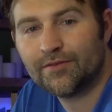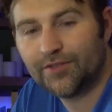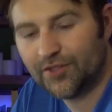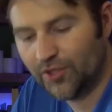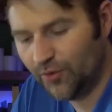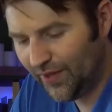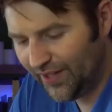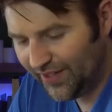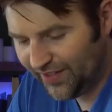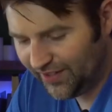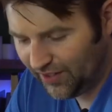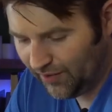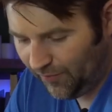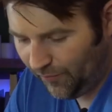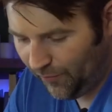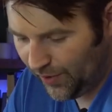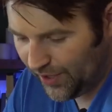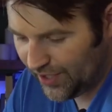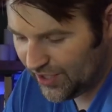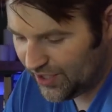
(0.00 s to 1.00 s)
So while it's in the
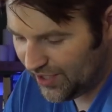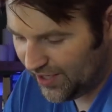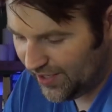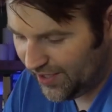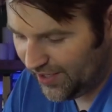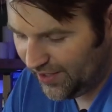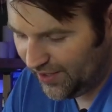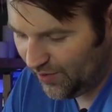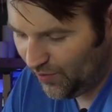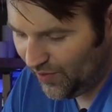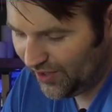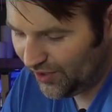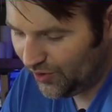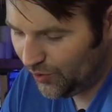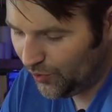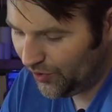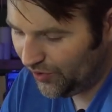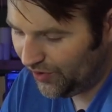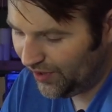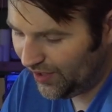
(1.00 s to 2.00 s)
fridge, uh, the one
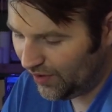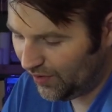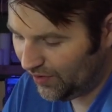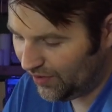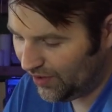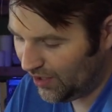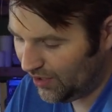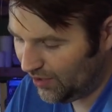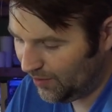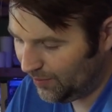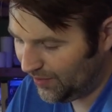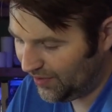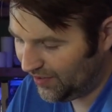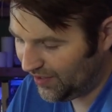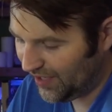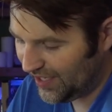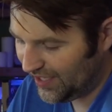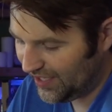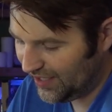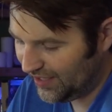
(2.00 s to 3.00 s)
cool thing with the
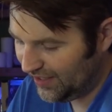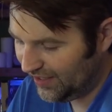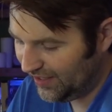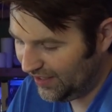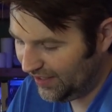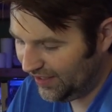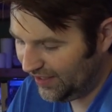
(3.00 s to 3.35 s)
Poseidon